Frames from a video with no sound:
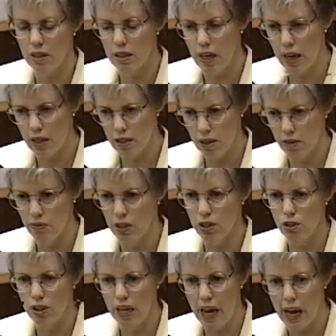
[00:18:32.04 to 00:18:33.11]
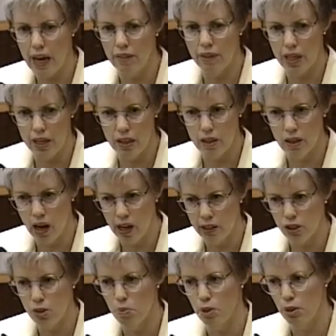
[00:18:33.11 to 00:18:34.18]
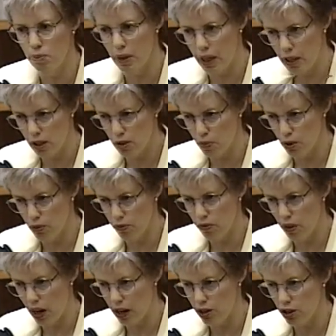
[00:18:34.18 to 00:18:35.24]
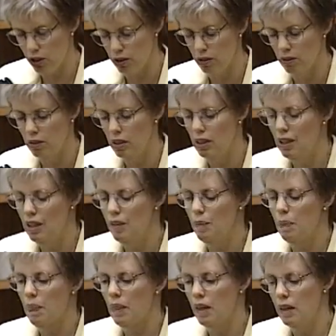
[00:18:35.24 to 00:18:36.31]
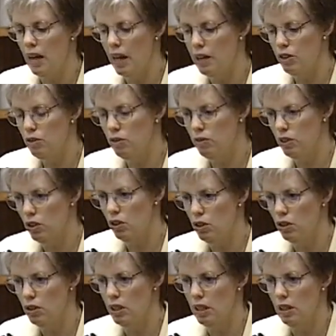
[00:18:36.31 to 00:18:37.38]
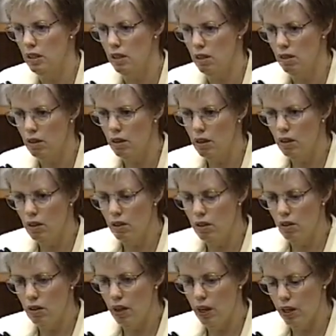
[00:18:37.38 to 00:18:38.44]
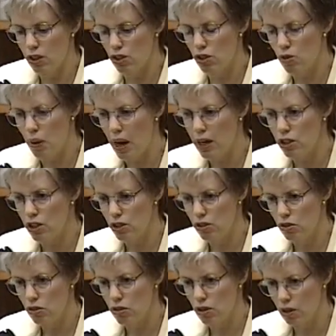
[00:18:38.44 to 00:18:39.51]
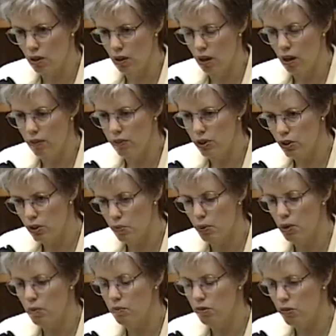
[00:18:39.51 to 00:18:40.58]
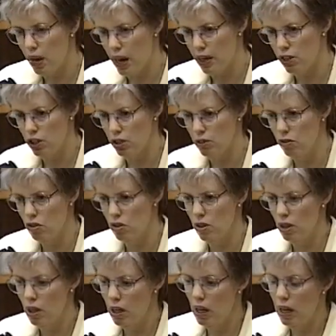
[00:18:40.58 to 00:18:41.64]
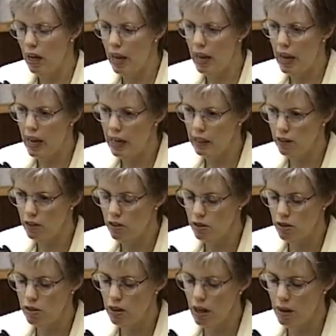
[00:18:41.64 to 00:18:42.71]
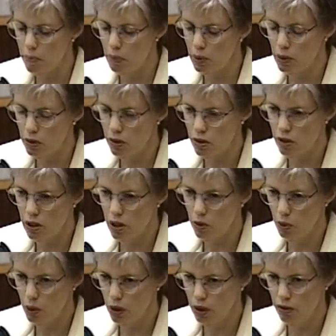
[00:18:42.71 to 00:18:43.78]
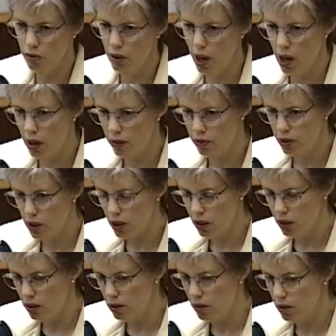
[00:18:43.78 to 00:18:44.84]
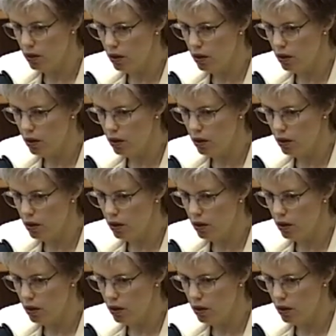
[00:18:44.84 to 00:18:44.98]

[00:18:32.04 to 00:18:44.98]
as if it could have a non-sperm and a sperm fraction. It had to have occurred in the extractions of the sperm fractions, and the samples that were involved in